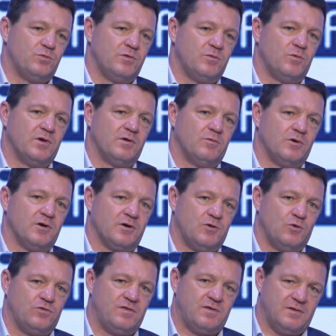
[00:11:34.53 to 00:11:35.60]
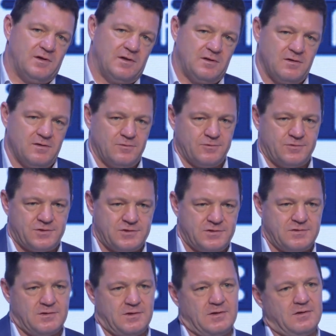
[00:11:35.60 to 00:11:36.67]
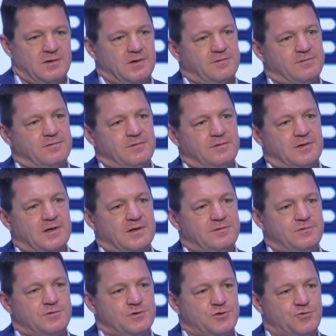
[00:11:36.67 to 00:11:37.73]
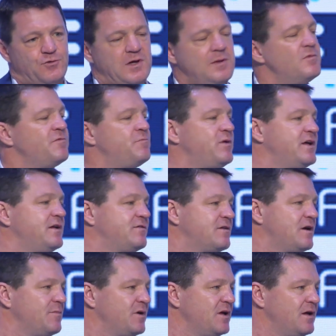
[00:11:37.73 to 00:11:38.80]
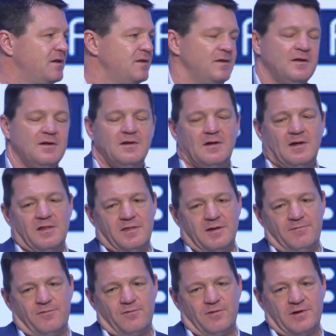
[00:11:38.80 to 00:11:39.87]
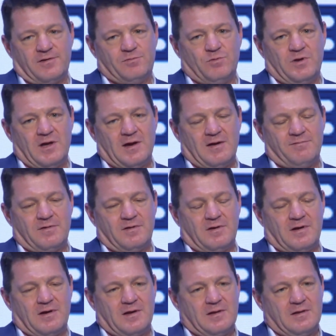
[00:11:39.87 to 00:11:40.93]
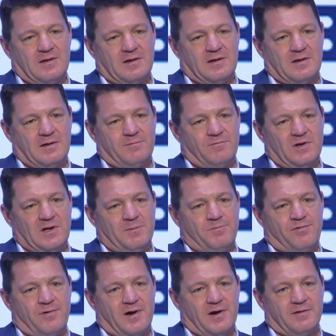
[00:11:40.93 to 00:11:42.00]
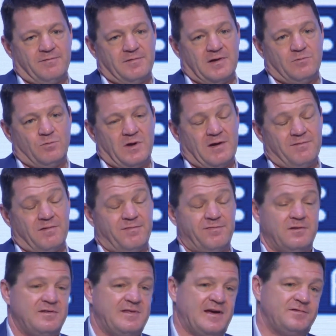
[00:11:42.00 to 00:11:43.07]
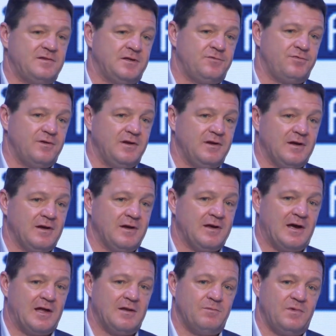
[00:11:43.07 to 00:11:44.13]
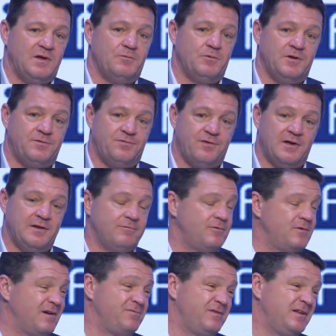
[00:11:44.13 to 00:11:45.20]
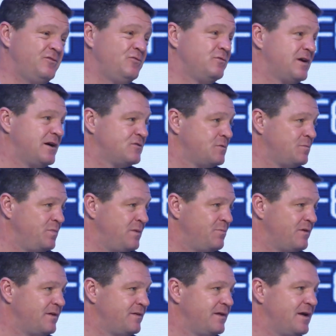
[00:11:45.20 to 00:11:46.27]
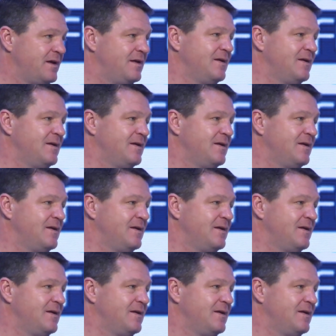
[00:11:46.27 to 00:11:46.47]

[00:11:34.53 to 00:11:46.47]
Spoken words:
we're good in that stream of planes coming in. I think for us, we have and I'm really proud of that, we have a fantastic training academy. We train roughly 2,000 people a day.